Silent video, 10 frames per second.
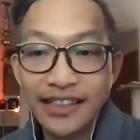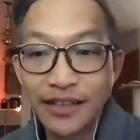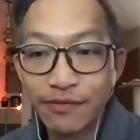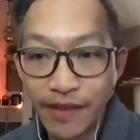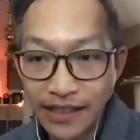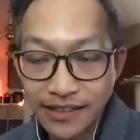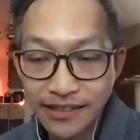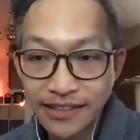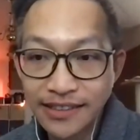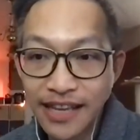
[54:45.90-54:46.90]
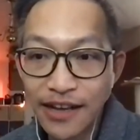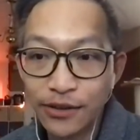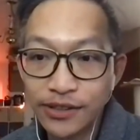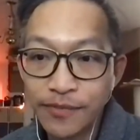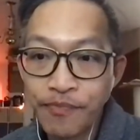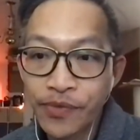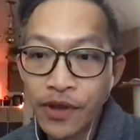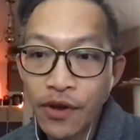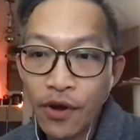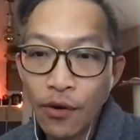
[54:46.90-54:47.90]
affecting the sound,
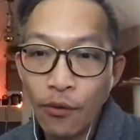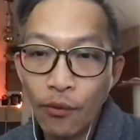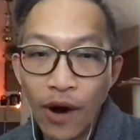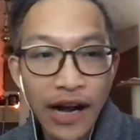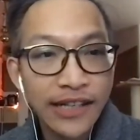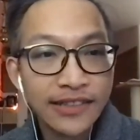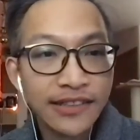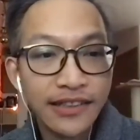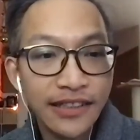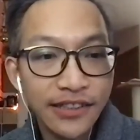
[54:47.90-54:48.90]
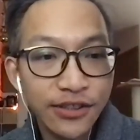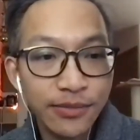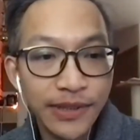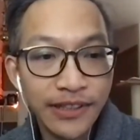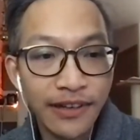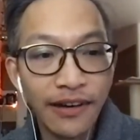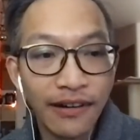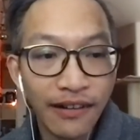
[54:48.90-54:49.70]
why does it need to be there?